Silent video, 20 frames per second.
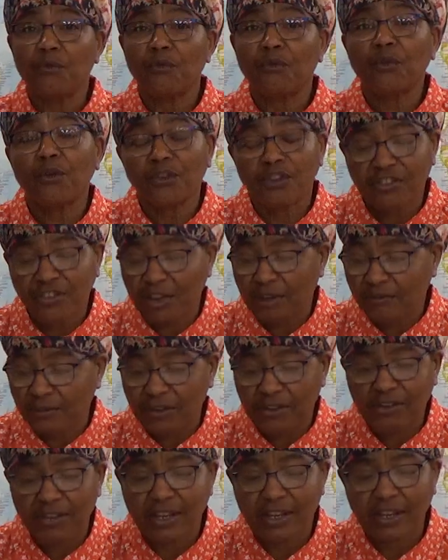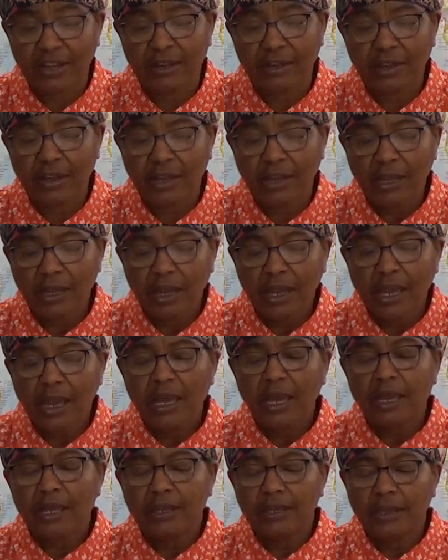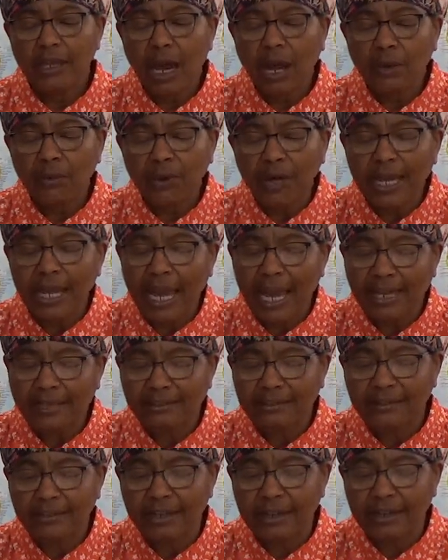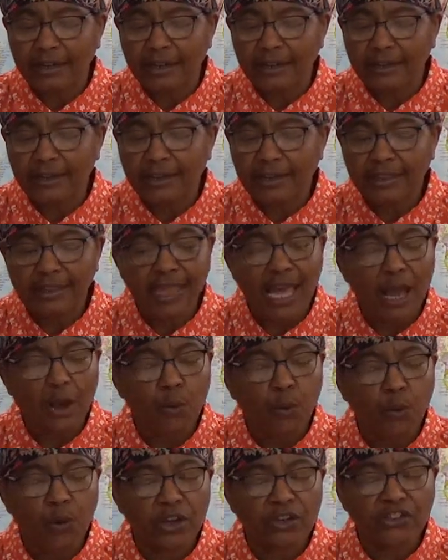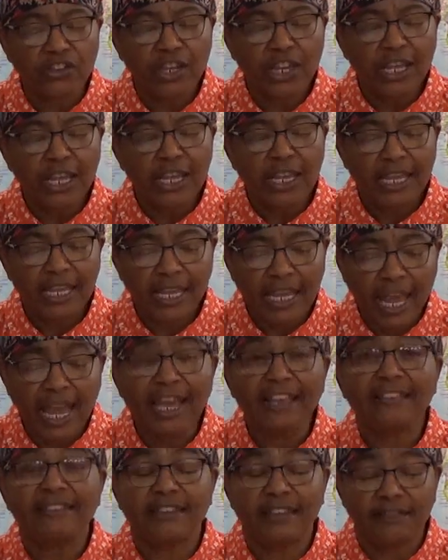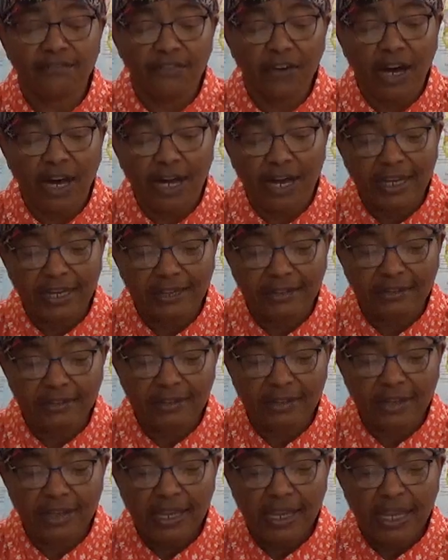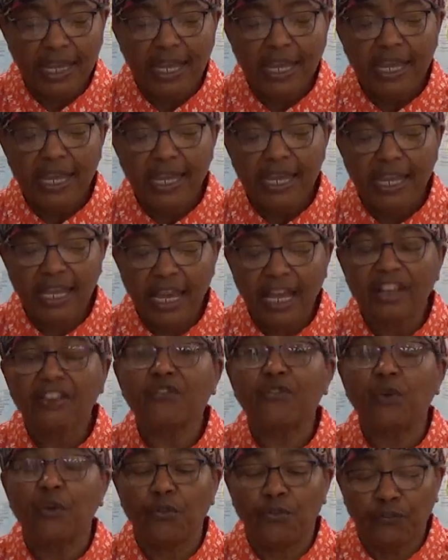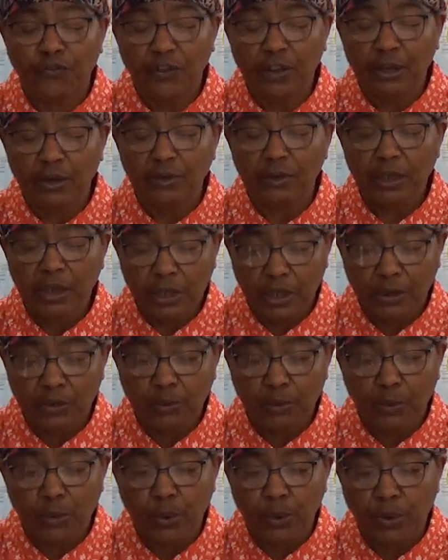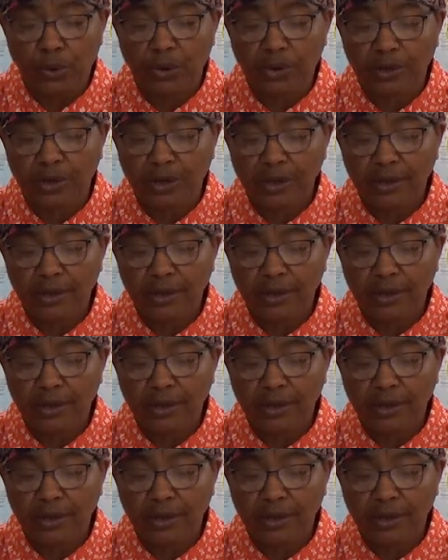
Verse 17 Yahweh has done that which he has devised. He has fulfilled his word